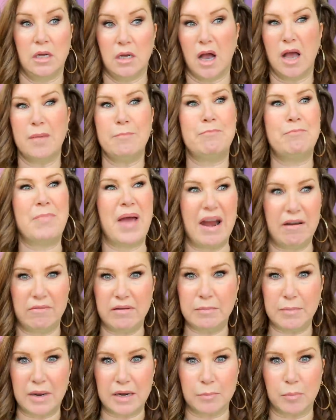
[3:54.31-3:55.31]
I'm
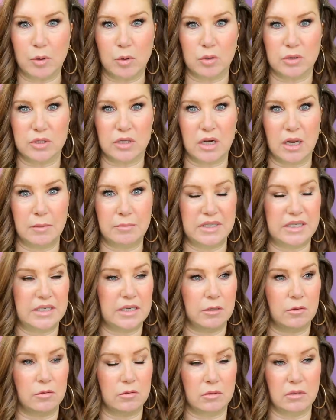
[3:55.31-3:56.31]
perimenopausal. I'm
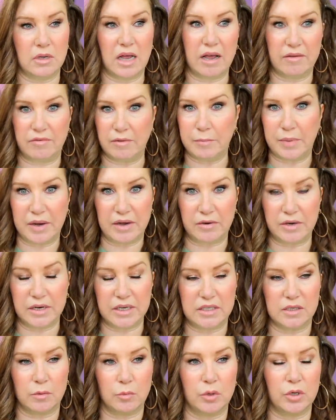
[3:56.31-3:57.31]
still having
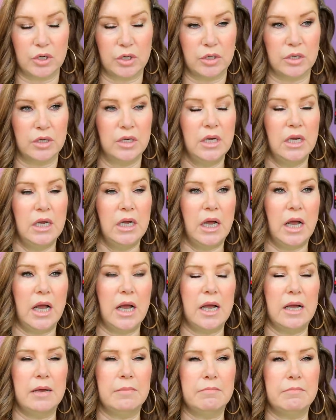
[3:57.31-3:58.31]
periods and whatnot.
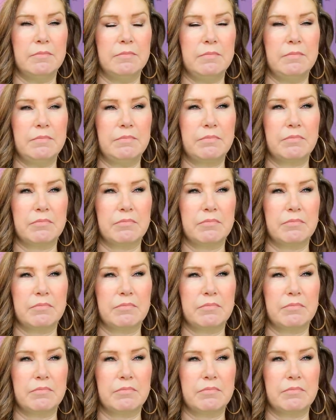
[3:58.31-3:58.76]
Um,